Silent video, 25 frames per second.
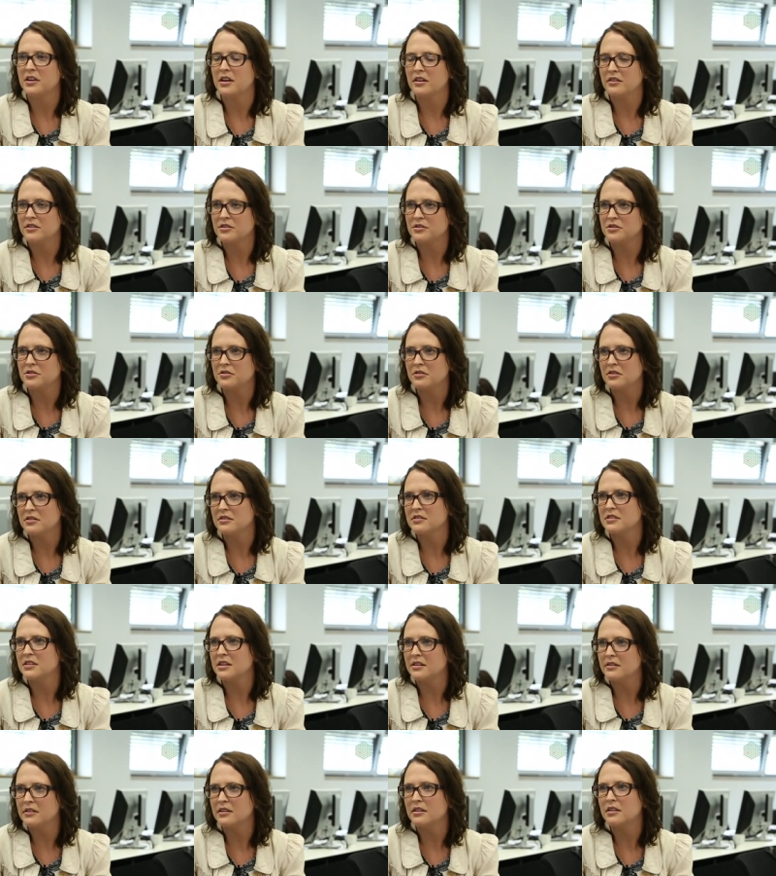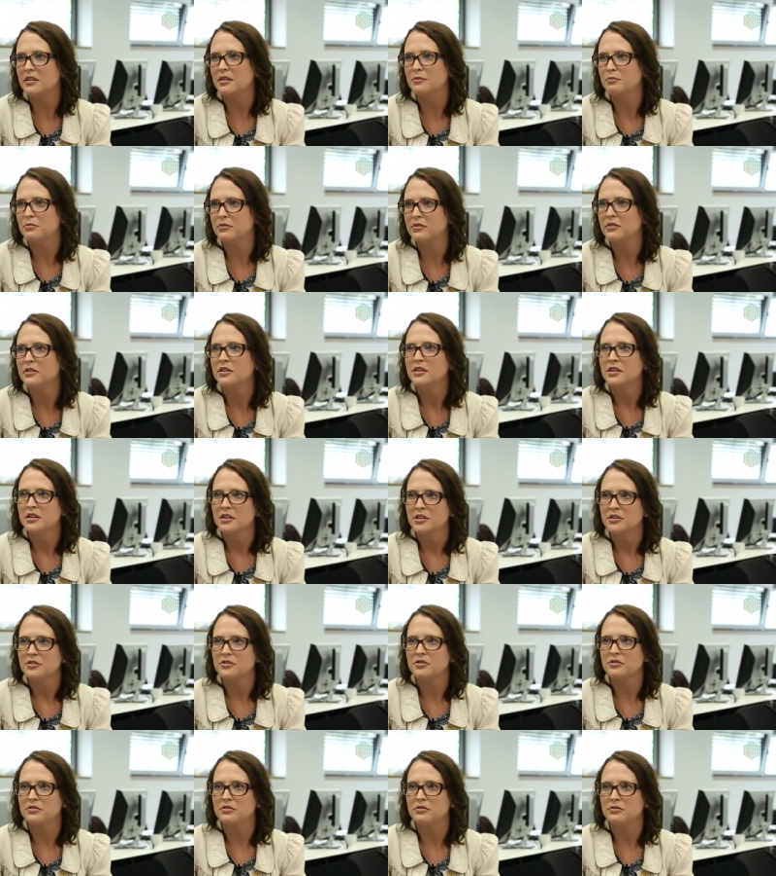the other students in the lab
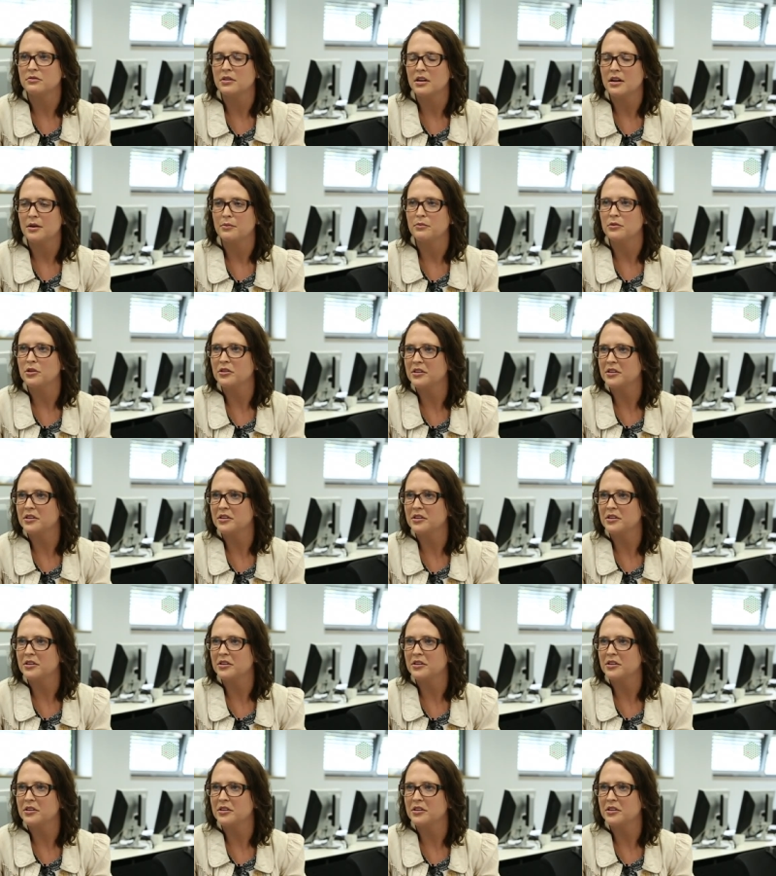to um,